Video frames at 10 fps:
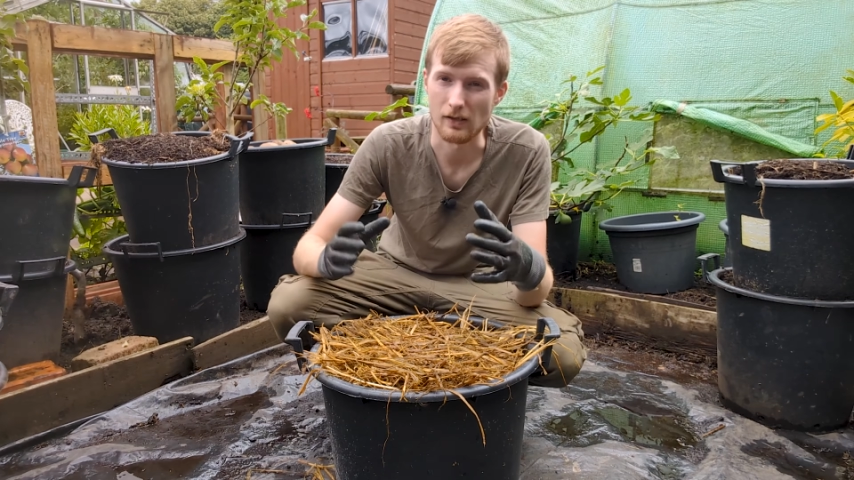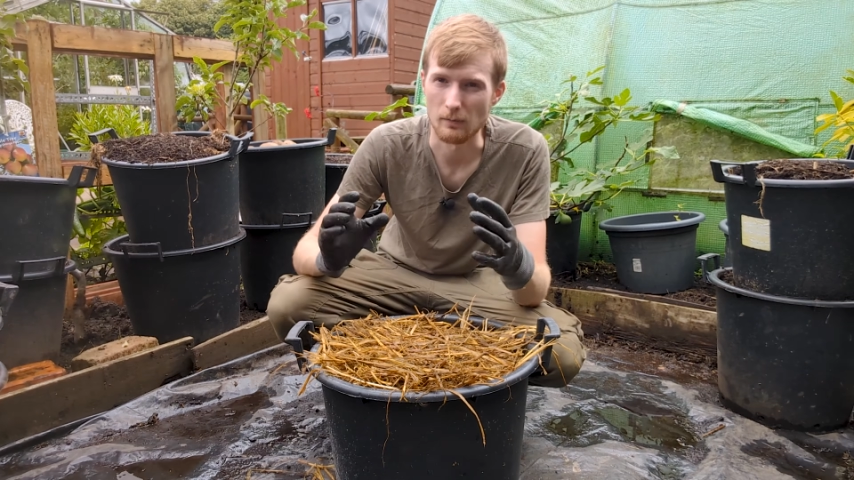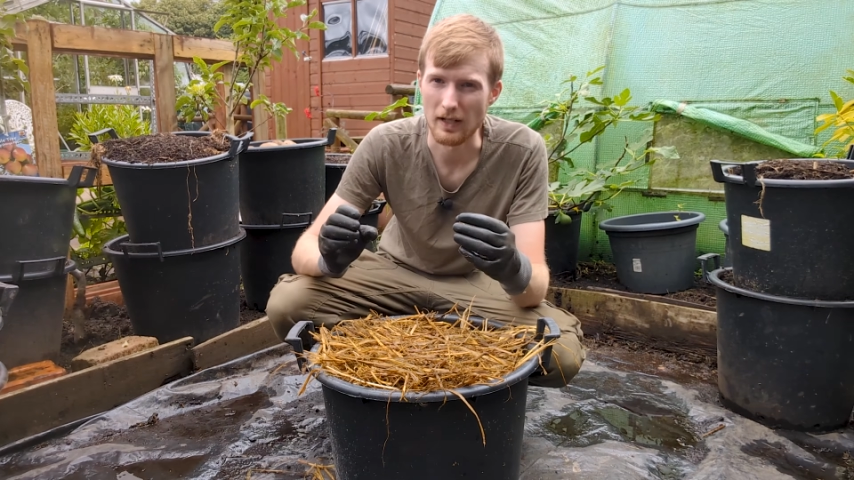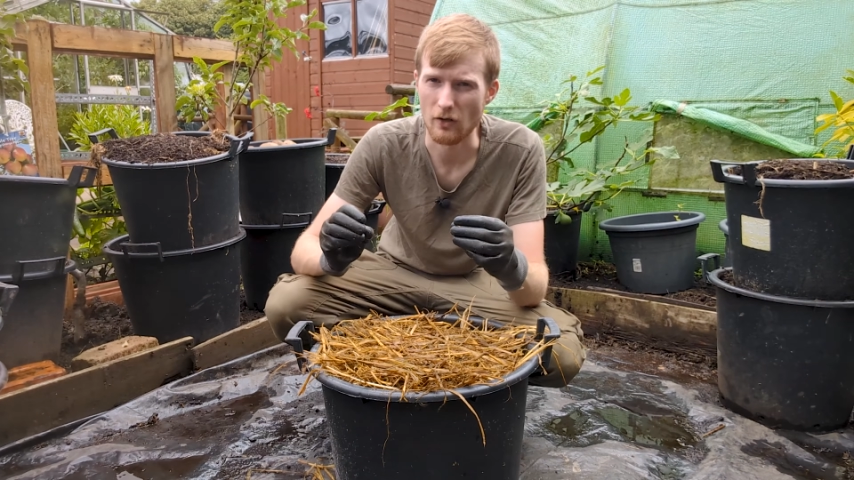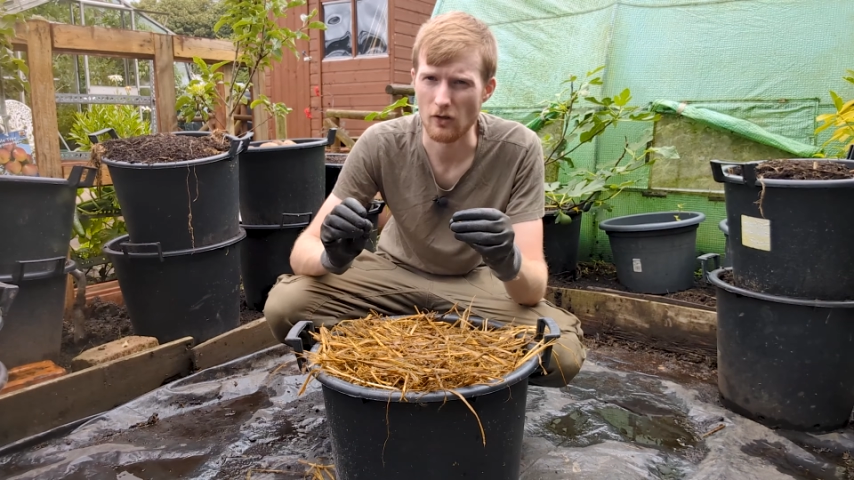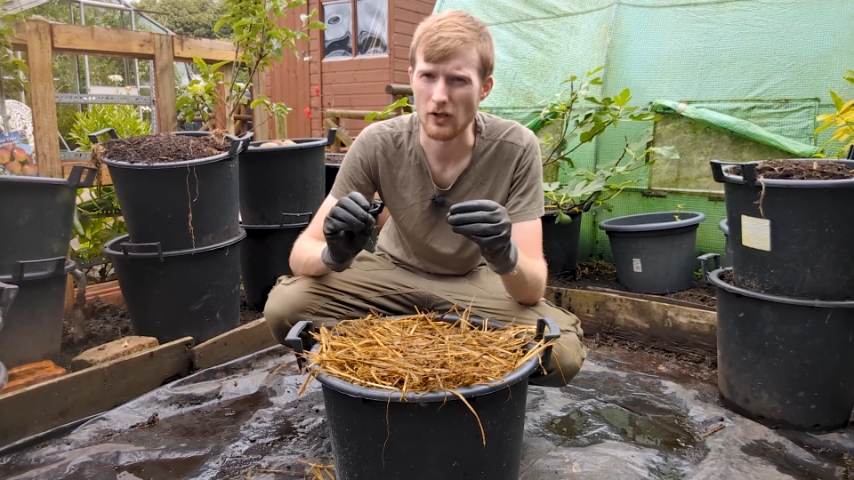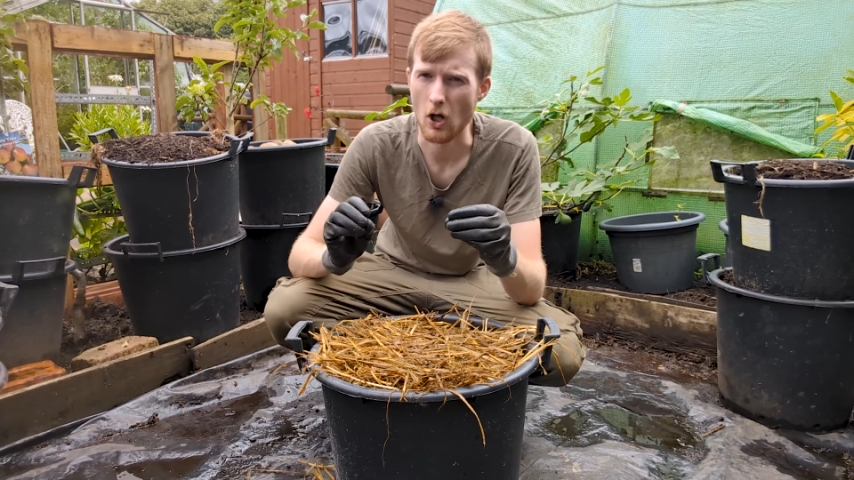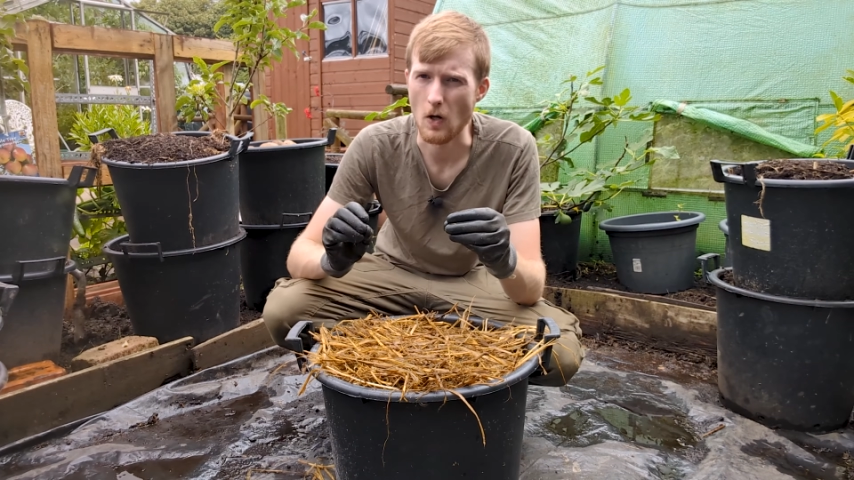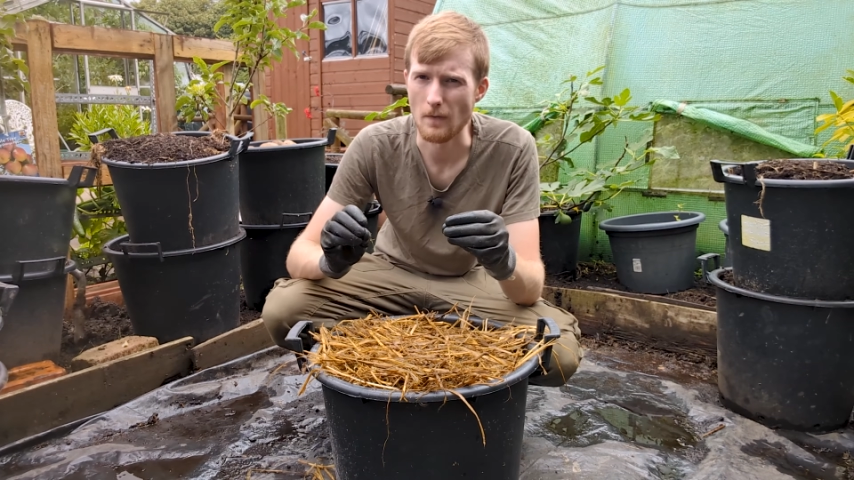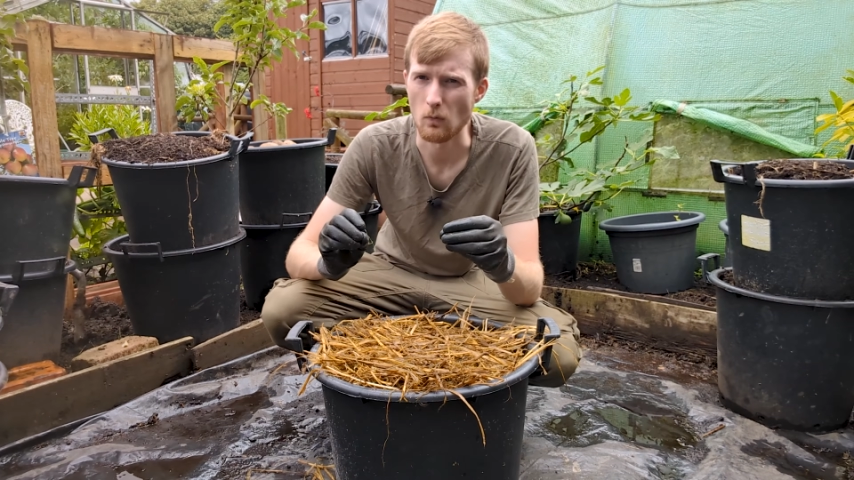so make sure you're
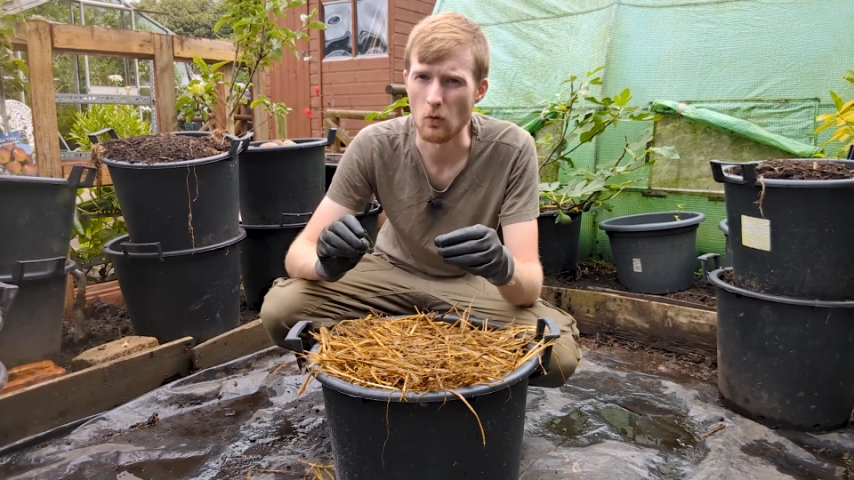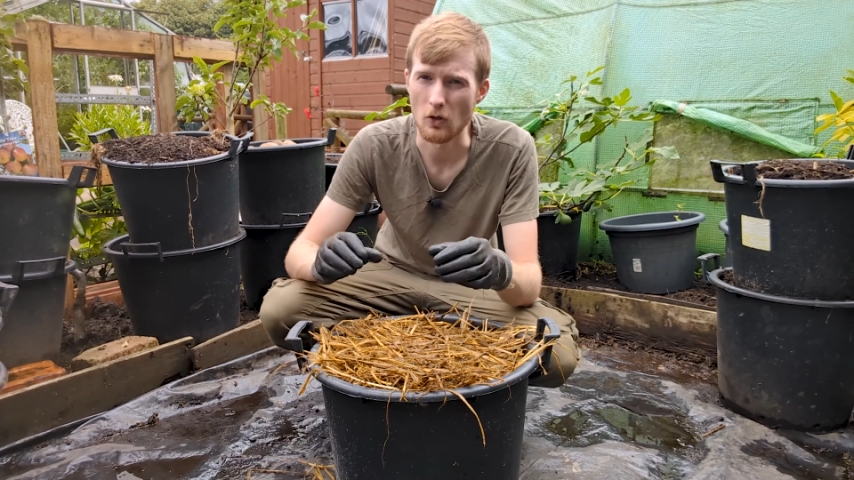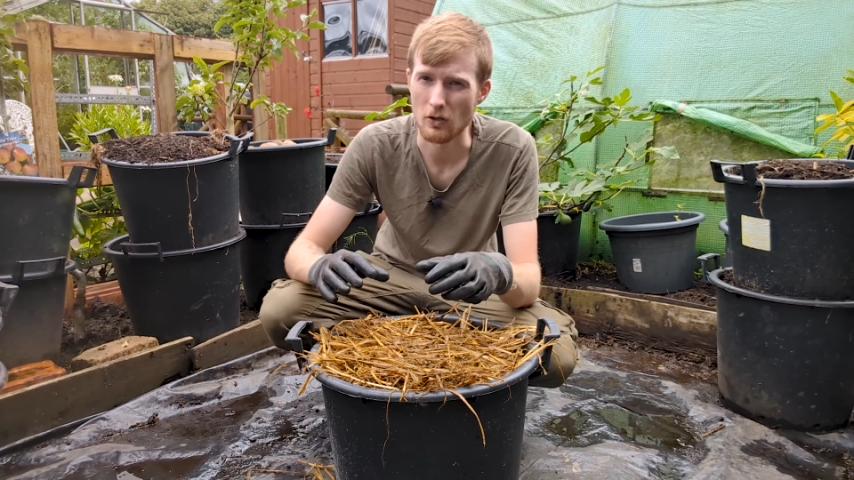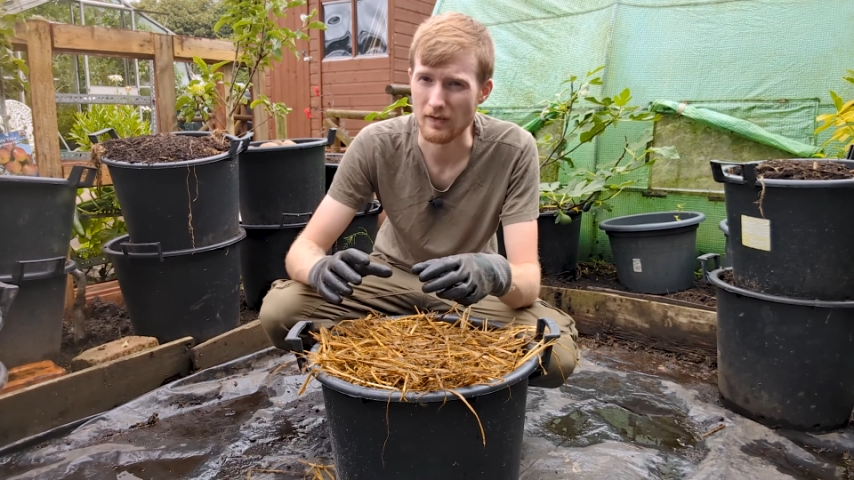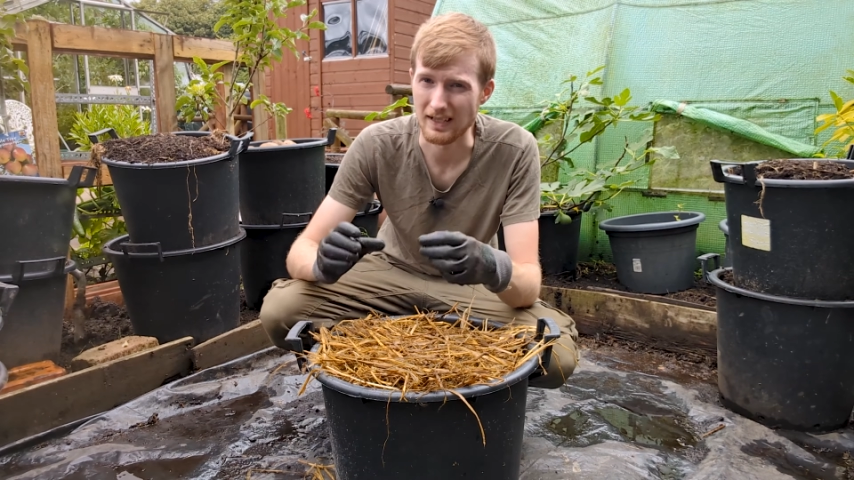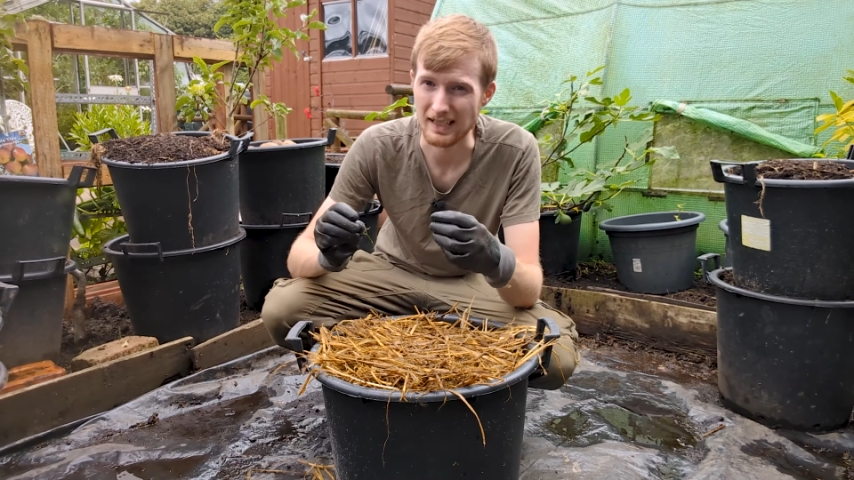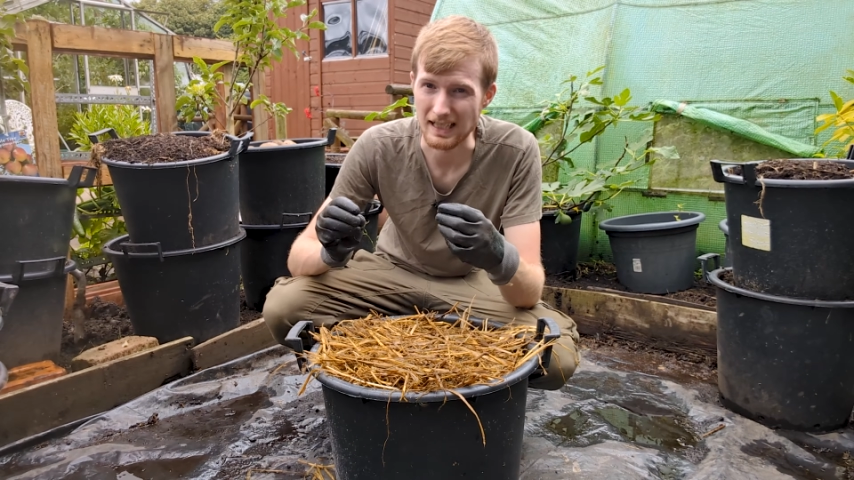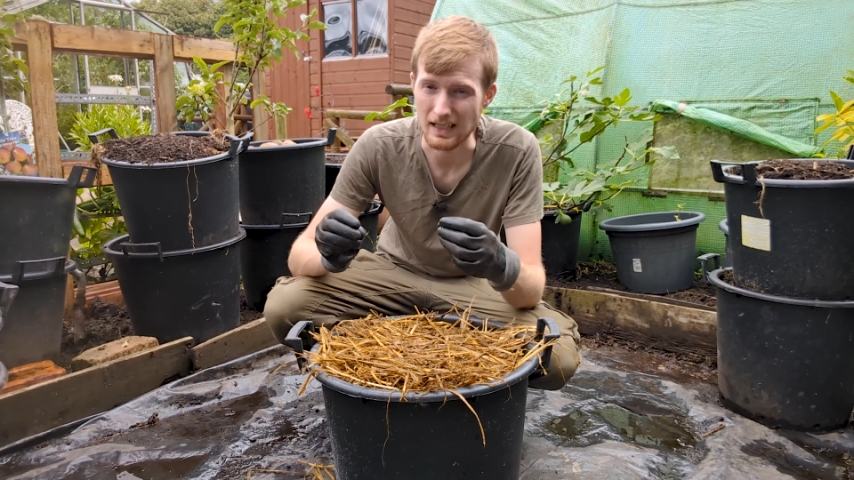not overwatering